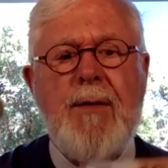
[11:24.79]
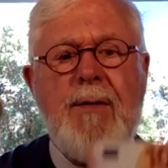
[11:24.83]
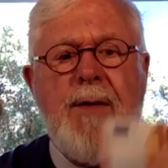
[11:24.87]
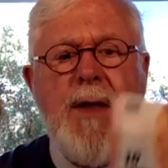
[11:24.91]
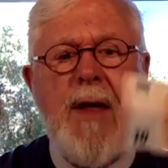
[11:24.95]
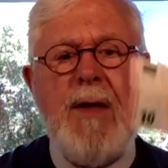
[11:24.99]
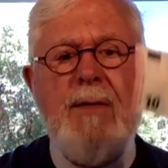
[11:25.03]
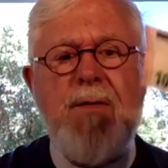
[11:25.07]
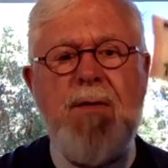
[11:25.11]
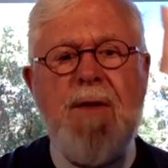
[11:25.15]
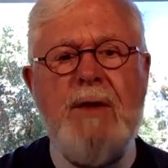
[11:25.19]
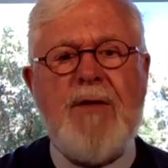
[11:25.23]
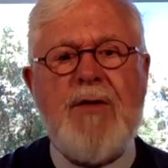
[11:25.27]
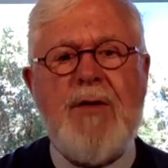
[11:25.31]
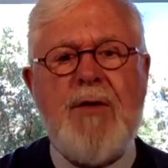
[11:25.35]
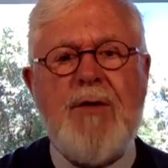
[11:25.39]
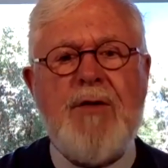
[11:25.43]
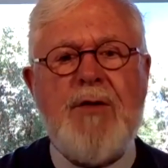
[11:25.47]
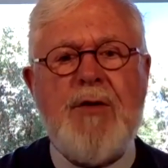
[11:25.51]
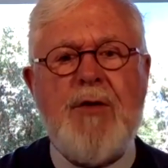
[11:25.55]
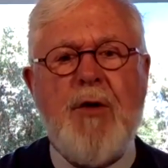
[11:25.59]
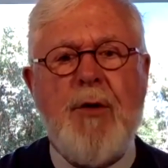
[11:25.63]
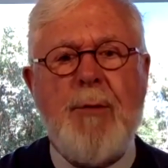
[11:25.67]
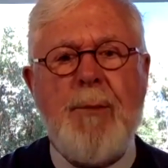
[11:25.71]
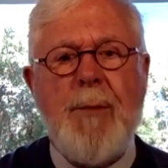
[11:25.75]
that this
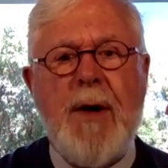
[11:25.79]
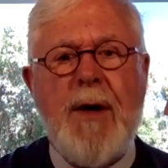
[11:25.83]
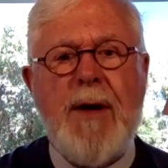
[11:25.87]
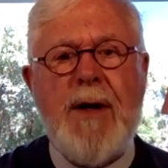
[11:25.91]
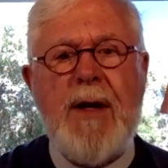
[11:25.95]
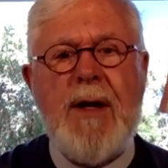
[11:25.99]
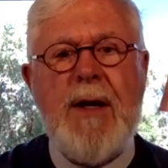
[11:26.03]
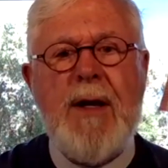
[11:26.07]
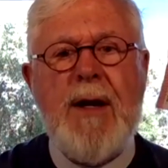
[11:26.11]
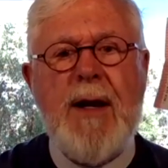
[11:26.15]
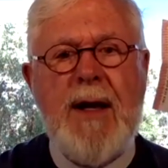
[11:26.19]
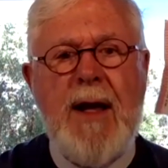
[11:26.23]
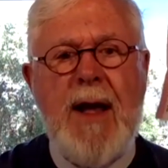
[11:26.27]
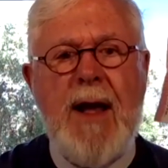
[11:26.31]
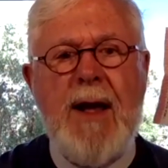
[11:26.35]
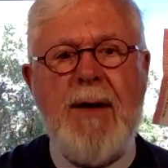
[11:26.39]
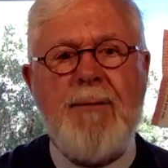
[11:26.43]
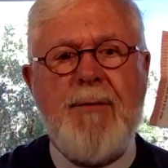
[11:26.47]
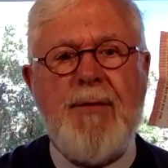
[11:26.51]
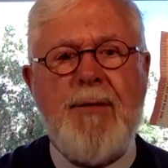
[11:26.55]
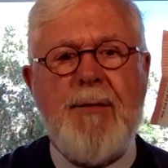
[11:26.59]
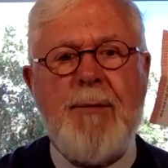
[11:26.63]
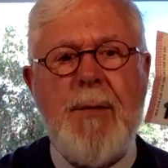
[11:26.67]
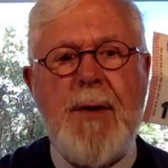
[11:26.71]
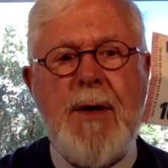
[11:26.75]
is your money and it came
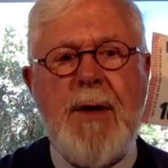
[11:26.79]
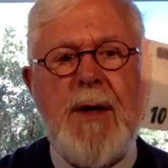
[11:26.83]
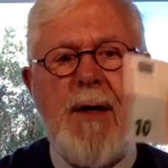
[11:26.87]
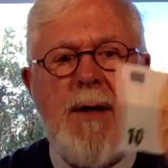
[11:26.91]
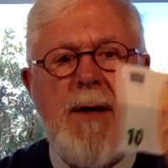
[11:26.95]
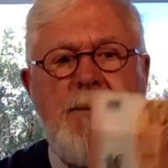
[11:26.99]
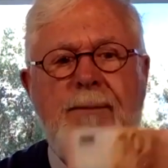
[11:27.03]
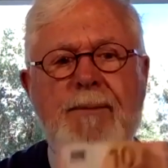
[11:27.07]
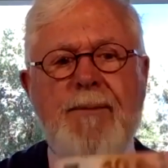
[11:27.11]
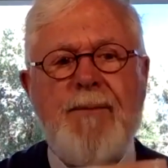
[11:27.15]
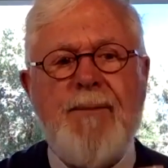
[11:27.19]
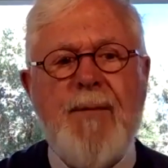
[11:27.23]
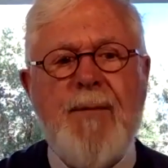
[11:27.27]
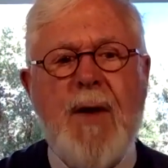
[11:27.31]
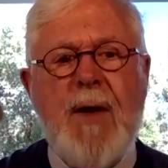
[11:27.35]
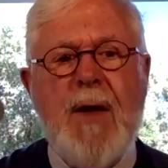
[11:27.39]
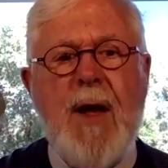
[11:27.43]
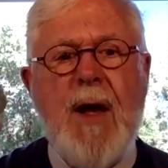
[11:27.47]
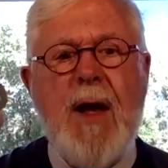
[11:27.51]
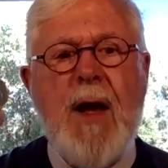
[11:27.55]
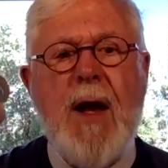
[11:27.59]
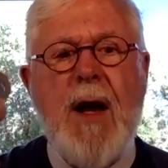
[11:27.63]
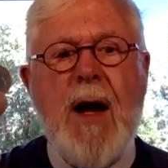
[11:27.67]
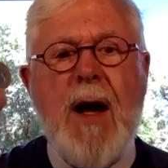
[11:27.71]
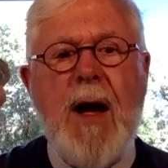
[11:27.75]
from me,
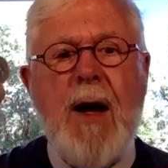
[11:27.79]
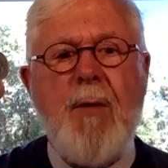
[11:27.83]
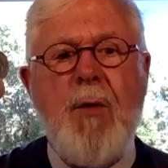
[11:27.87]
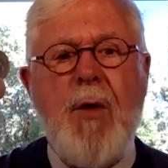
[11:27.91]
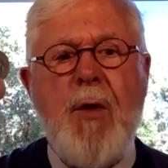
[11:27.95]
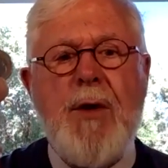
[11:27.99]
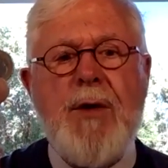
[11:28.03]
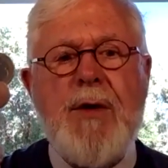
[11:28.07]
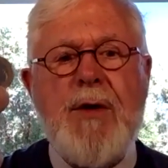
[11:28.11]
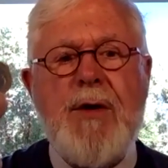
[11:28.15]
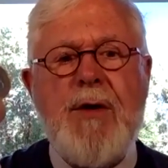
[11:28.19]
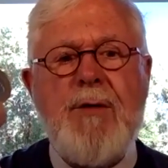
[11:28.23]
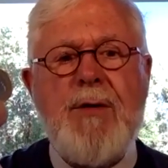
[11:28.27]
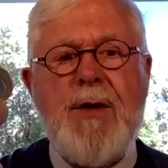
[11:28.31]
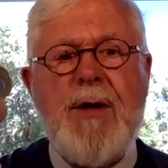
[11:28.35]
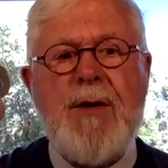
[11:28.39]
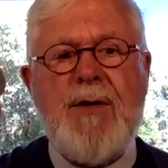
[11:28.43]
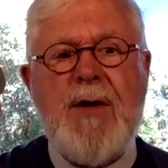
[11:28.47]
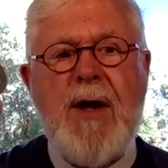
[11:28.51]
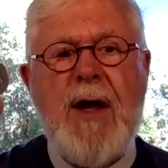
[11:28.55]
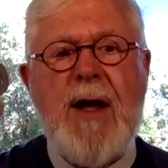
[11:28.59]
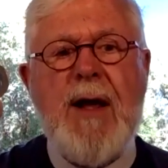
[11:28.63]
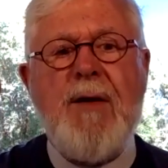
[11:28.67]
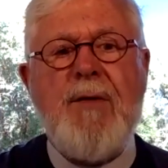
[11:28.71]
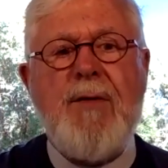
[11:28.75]
I want you to
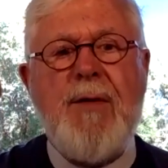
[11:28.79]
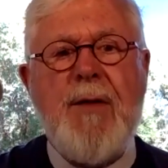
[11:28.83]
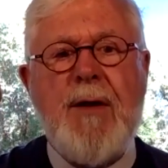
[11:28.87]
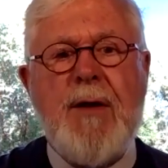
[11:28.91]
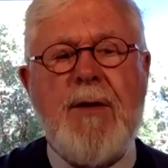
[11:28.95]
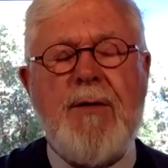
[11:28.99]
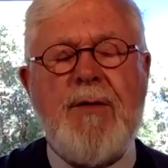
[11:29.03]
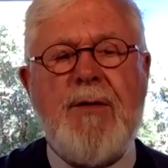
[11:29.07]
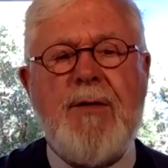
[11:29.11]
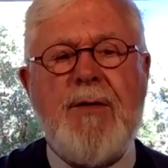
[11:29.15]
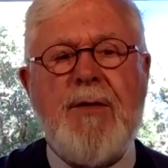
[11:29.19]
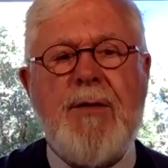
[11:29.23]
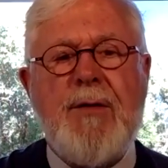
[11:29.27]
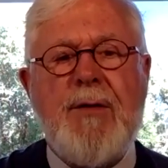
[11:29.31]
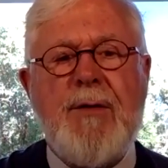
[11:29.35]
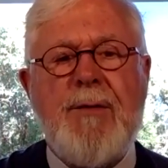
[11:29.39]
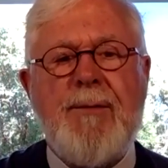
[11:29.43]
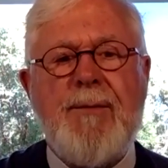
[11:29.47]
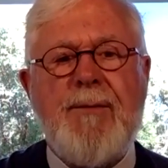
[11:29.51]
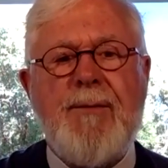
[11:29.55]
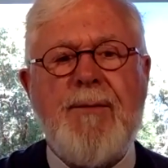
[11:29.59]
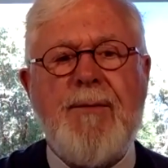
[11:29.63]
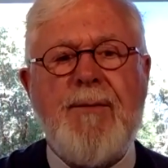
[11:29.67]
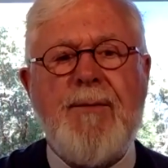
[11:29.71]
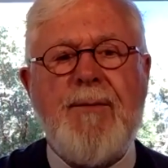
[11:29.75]
take this
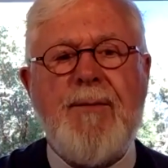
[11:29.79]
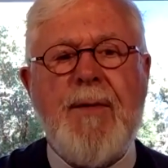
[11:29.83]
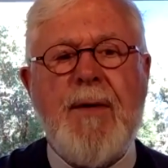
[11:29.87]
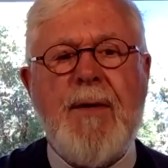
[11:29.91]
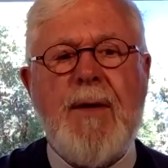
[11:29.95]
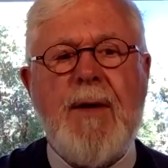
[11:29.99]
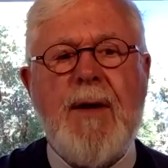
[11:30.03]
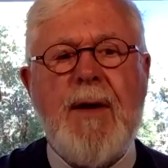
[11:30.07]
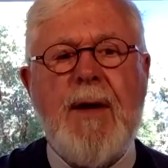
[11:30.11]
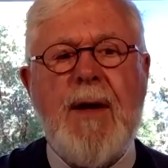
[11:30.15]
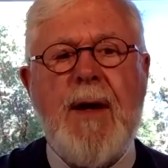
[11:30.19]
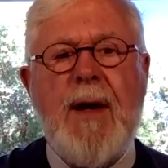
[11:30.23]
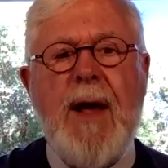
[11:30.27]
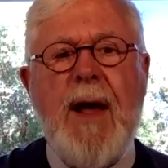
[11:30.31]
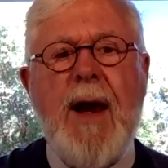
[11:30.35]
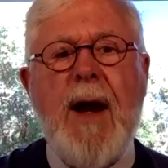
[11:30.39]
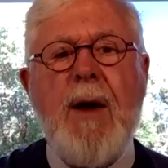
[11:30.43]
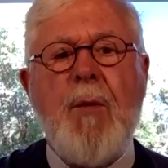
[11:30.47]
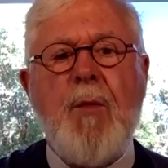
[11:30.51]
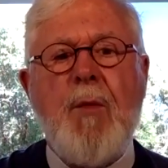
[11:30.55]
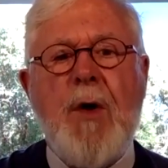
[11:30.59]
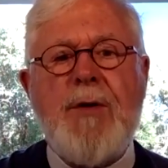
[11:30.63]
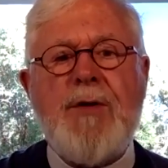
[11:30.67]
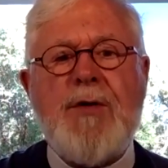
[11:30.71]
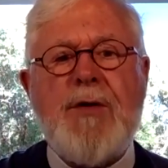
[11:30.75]
and I
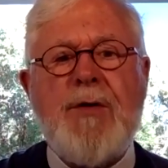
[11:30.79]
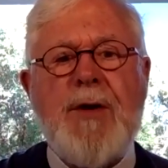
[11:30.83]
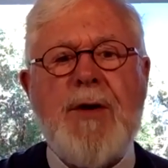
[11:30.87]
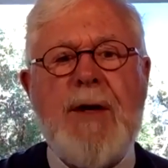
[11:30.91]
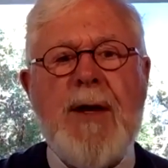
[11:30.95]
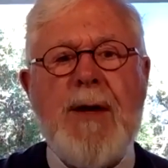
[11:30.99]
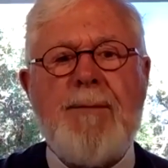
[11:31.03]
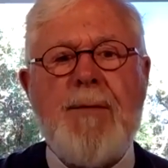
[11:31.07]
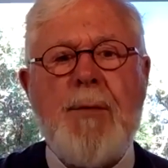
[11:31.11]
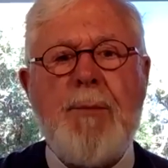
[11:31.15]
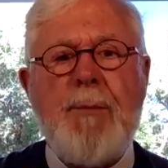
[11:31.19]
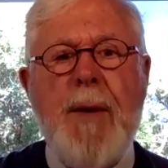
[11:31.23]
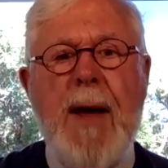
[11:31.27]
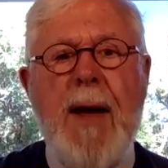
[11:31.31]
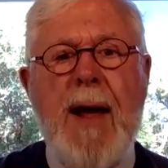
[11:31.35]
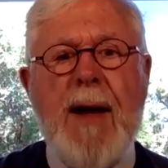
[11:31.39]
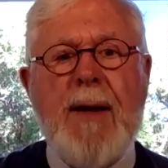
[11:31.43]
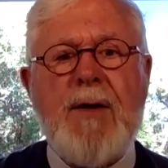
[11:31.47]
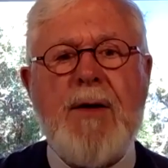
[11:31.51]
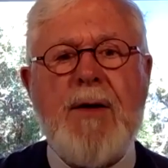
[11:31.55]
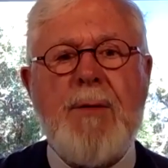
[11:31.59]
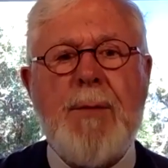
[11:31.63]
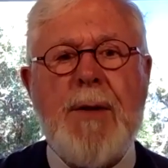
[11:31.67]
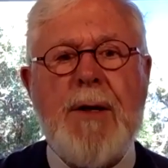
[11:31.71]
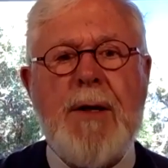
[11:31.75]
want you to give it
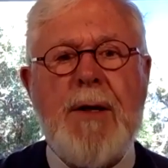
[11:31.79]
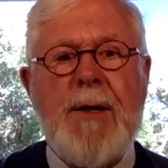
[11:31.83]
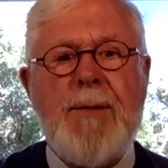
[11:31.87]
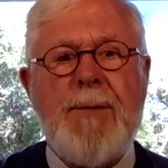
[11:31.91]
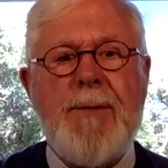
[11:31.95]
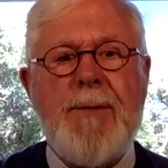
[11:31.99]
back to me.